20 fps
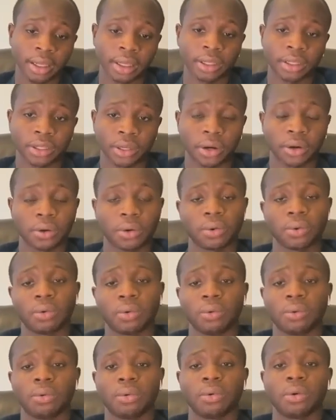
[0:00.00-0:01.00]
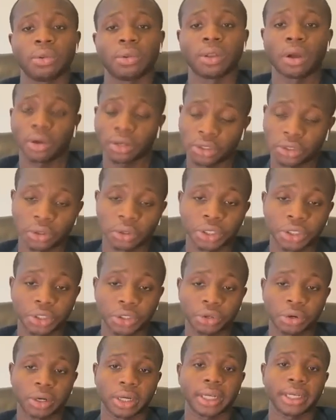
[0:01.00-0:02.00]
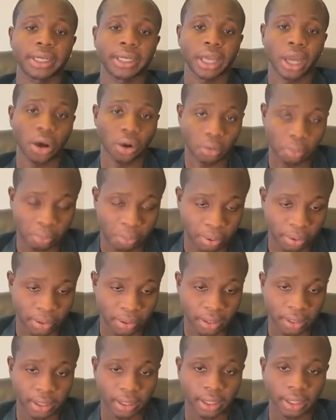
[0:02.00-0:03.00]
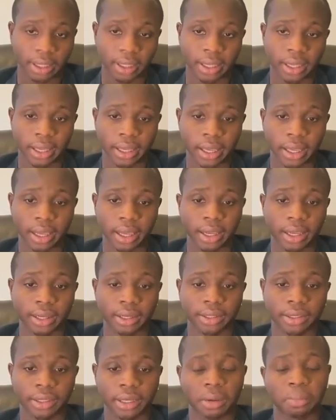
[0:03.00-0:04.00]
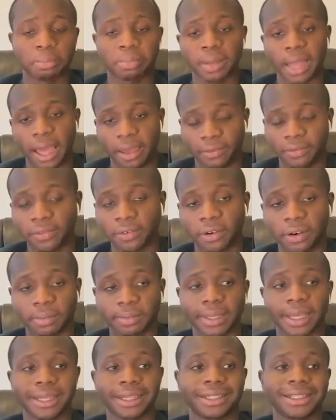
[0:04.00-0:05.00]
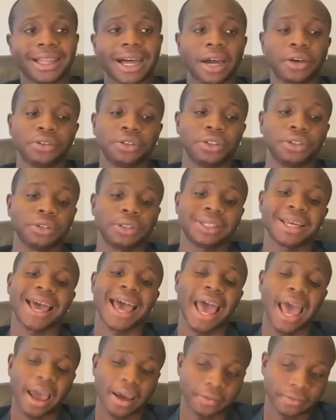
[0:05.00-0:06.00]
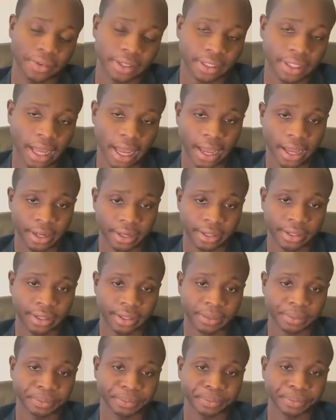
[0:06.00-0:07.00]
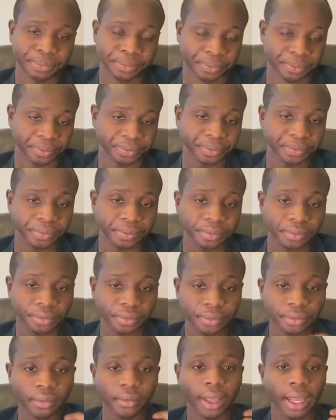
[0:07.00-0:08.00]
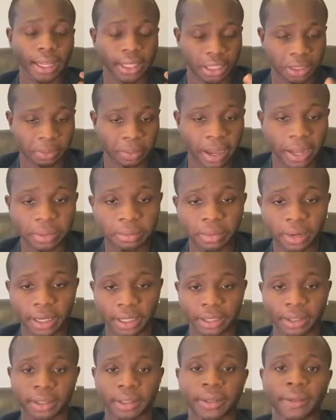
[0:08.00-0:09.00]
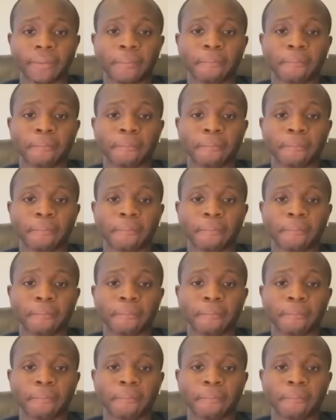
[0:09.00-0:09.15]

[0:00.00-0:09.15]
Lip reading: So long story short, Yelp is a platform that allows you to advertise and spend money,